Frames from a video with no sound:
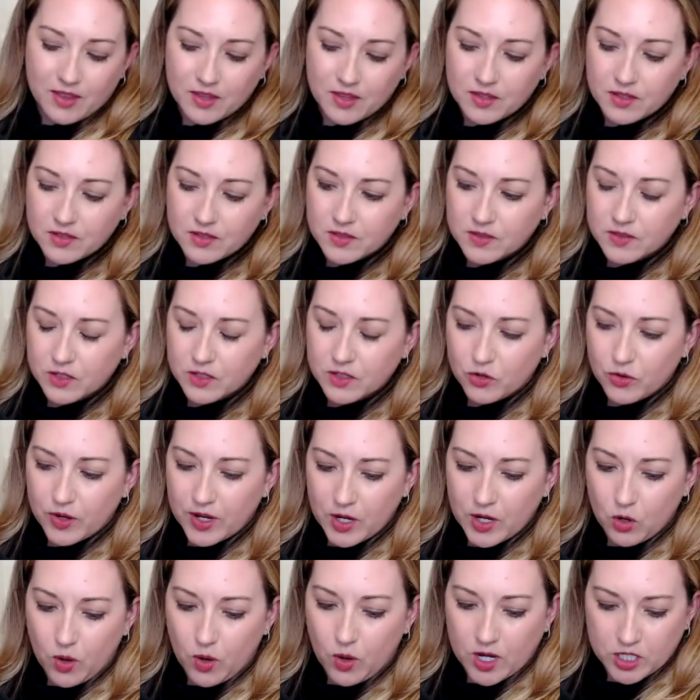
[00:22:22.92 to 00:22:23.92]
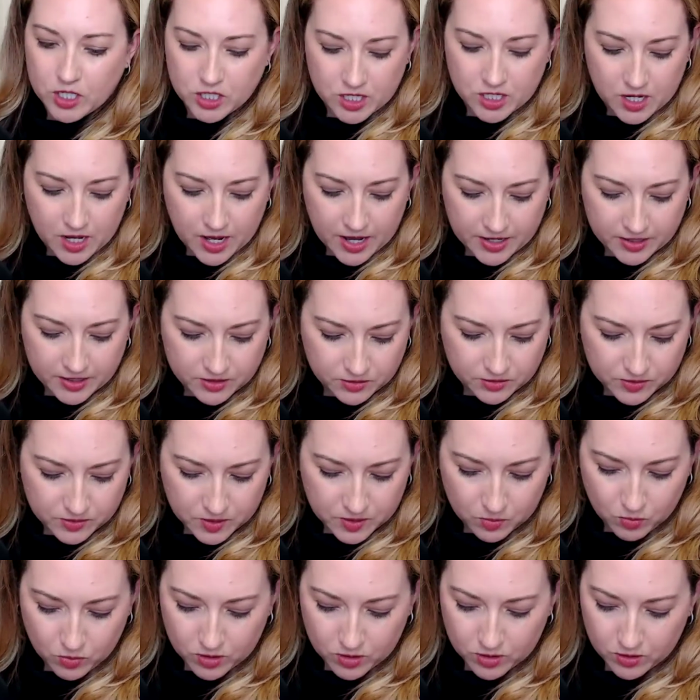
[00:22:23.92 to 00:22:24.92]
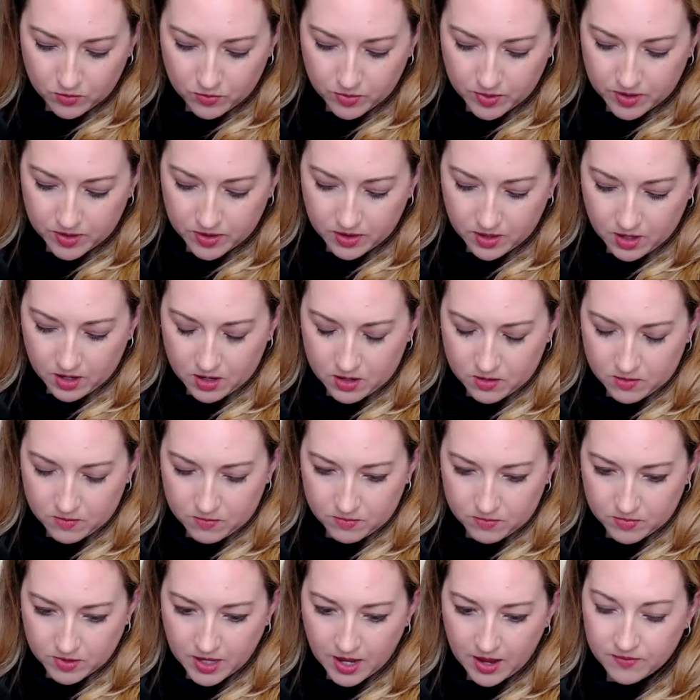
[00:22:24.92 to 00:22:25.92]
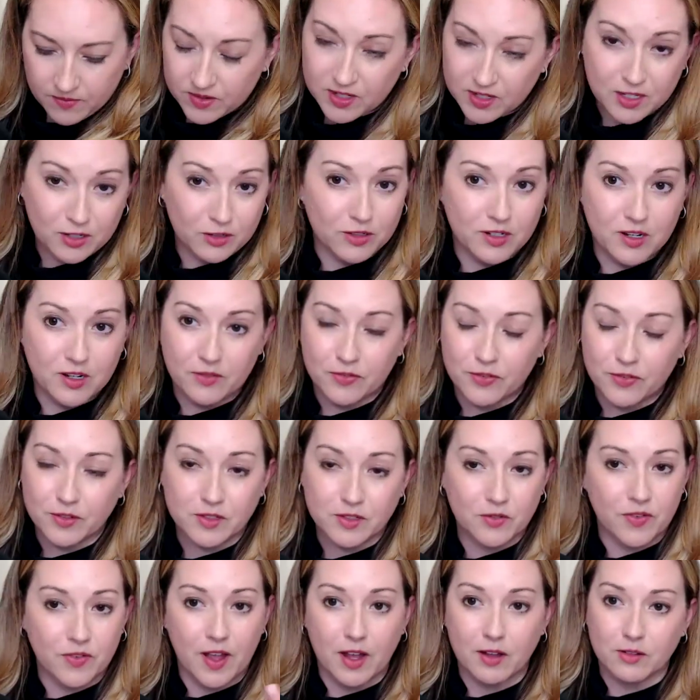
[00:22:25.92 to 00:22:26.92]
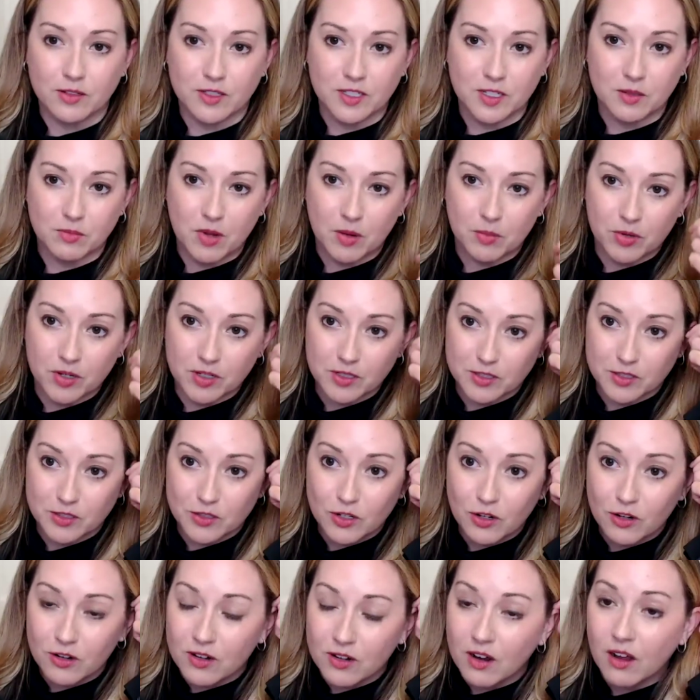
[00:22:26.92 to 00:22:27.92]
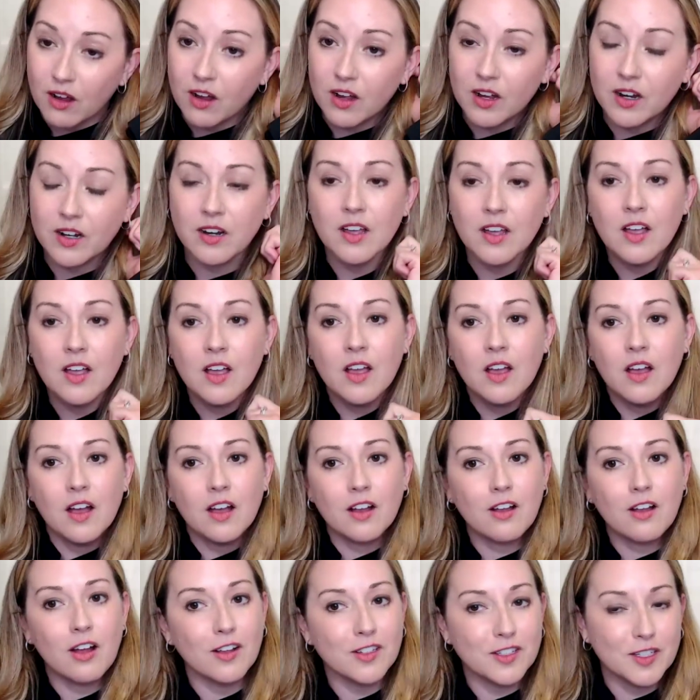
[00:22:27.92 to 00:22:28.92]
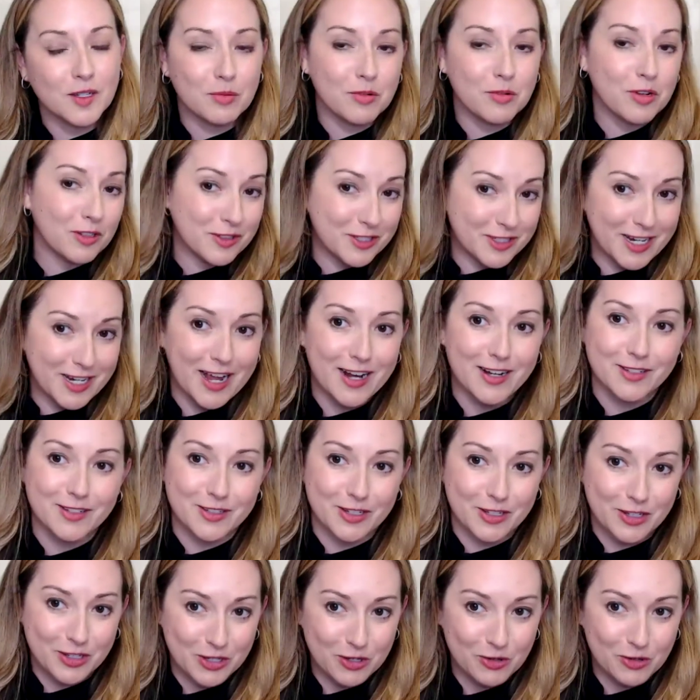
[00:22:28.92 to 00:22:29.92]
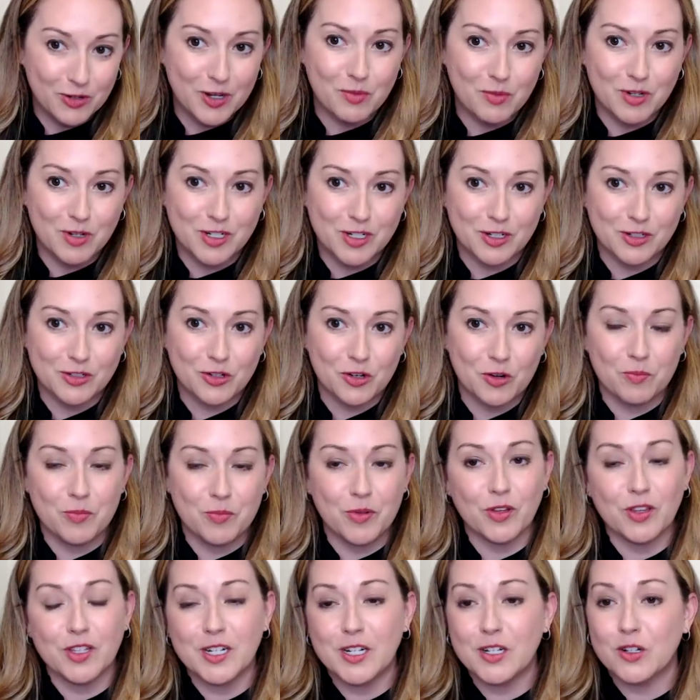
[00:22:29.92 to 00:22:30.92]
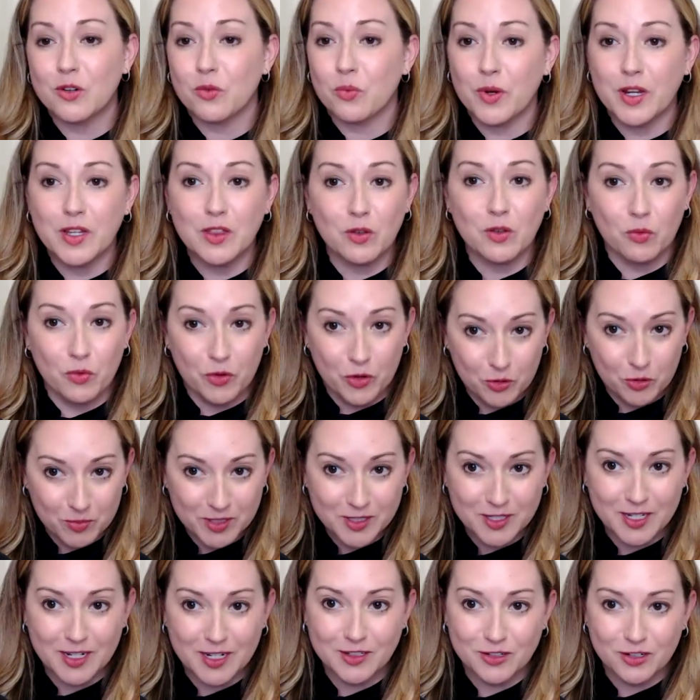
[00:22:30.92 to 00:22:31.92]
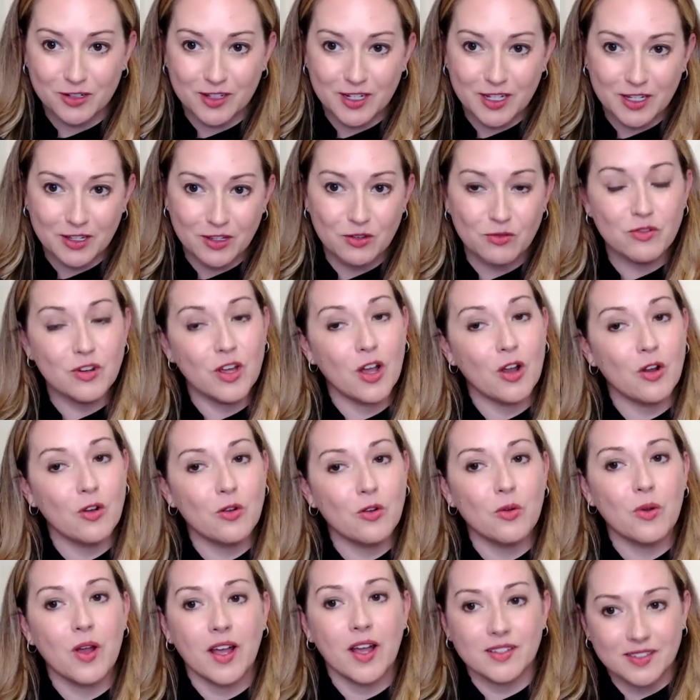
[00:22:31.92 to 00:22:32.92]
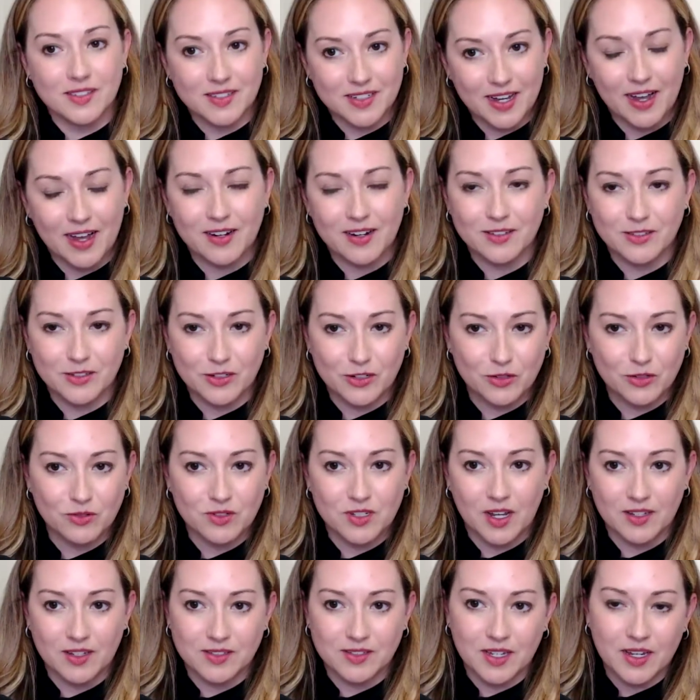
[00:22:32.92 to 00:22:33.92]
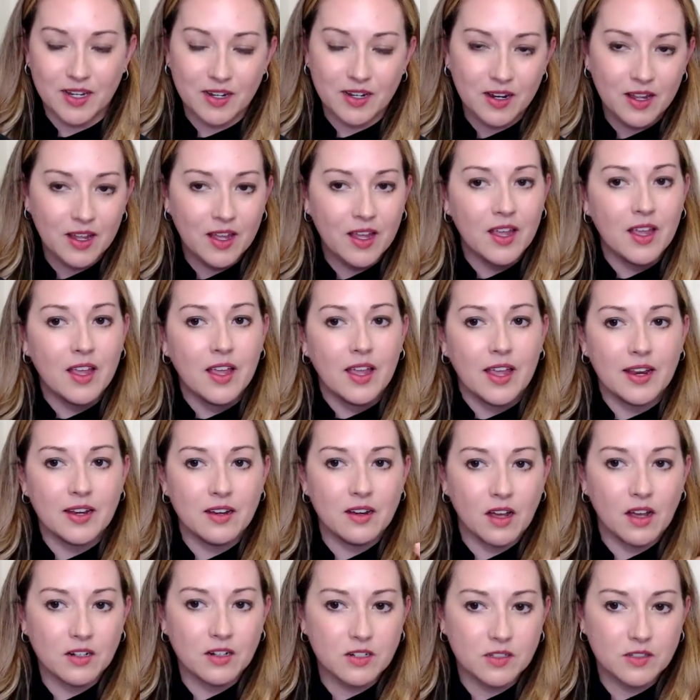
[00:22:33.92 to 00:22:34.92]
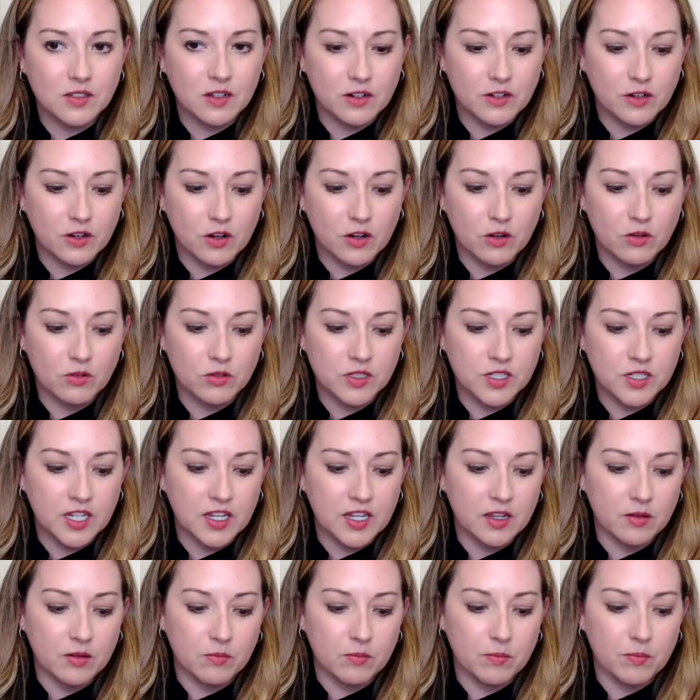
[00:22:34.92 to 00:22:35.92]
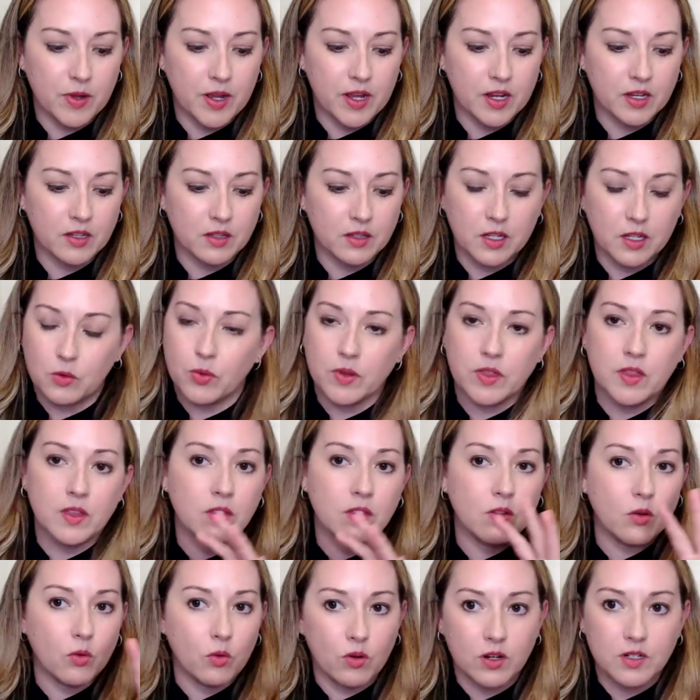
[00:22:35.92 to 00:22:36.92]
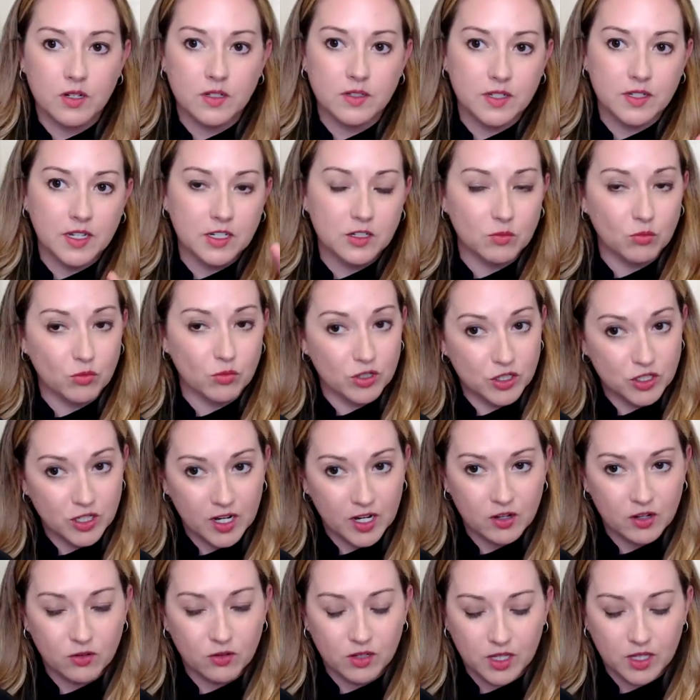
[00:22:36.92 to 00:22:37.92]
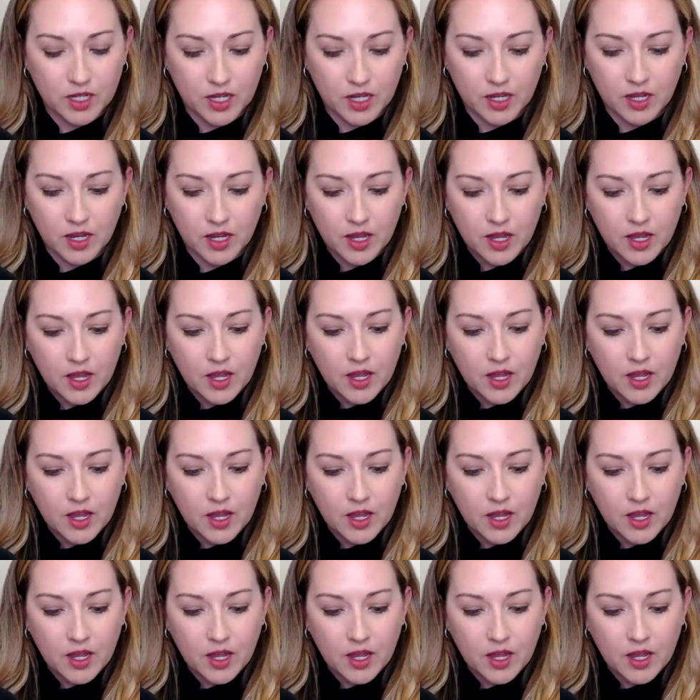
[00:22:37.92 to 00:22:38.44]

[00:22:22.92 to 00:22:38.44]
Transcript: think this is a great question. I do some work with Gavin Kilduff, who's a faculty member at Stern, on a concept called status acuity, which is your ability to read the room, essentially. You know who has status and who doesn't, and not just on your own team, but like within the organization more generally.